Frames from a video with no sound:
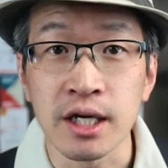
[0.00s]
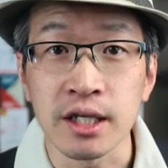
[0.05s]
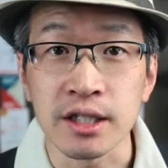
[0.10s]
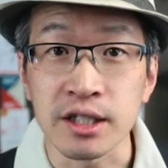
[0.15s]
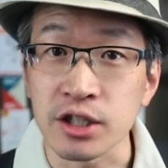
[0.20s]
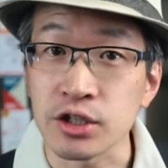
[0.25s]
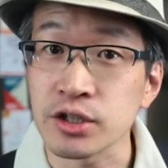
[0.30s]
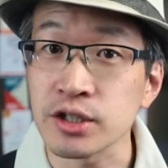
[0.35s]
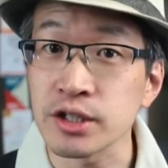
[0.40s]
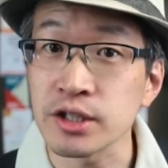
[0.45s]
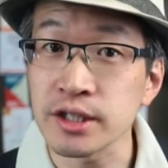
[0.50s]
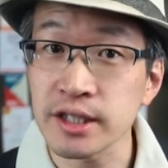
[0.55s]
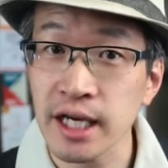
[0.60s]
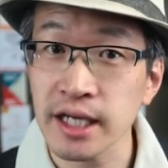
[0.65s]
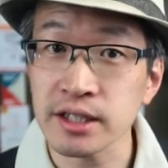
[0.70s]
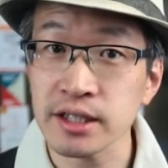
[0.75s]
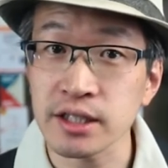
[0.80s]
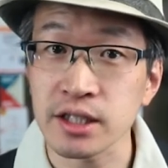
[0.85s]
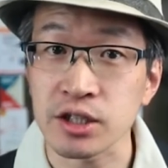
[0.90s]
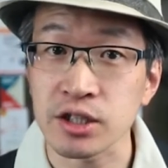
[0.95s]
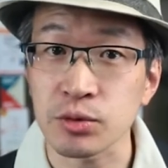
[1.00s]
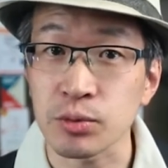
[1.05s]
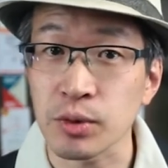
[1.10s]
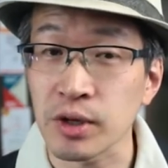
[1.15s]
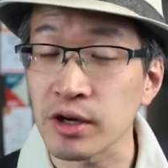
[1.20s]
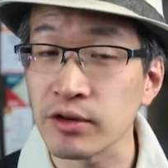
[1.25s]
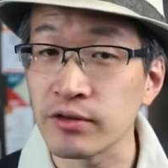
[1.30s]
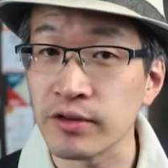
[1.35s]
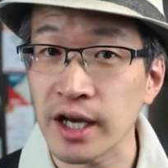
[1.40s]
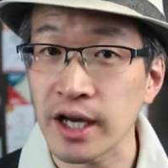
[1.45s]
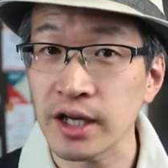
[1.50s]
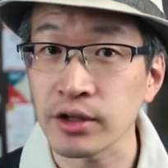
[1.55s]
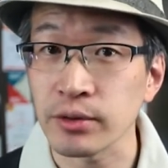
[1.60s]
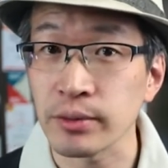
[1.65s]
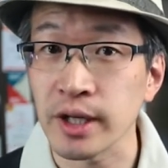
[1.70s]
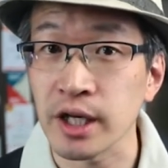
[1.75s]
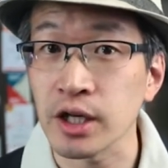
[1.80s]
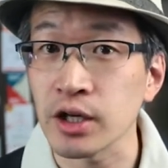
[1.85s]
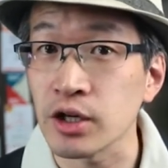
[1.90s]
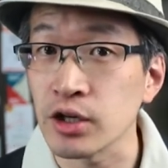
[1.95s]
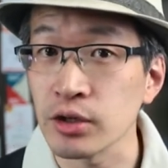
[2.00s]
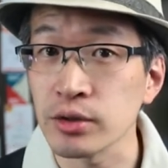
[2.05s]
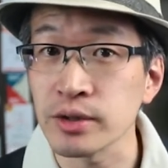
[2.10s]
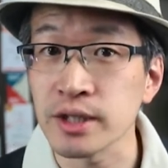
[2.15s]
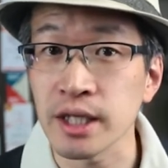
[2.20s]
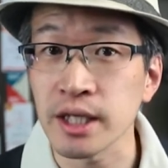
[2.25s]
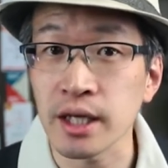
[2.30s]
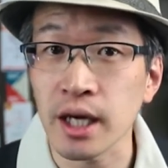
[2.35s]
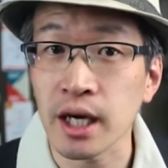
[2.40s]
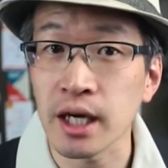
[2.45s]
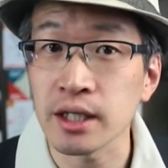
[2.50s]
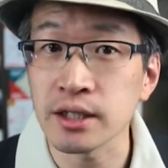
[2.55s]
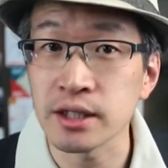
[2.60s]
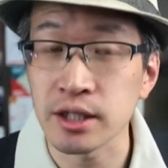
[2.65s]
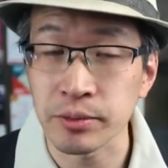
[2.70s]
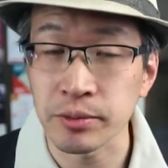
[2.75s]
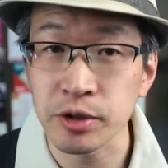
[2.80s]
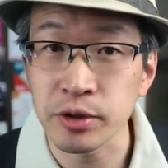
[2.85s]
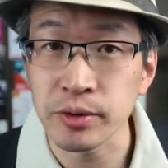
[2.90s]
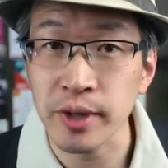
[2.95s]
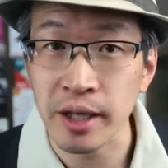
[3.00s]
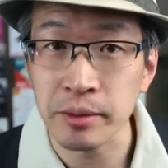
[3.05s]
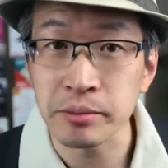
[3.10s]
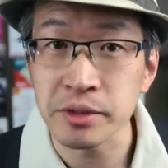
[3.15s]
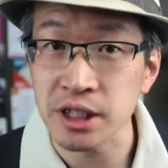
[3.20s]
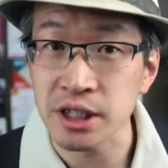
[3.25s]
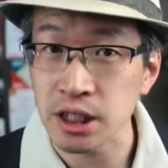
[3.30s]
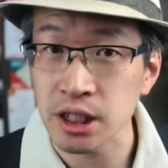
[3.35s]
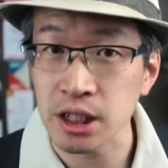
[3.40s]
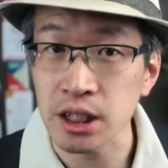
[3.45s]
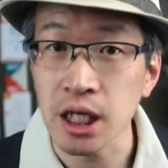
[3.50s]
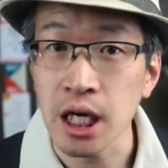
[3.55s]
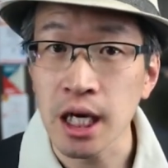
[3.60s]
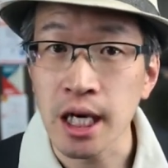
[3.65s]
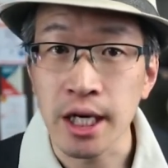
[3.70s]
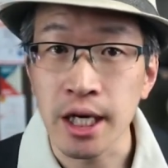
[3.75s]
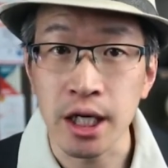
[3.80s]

Teachers in Texas were evaluated using a WMD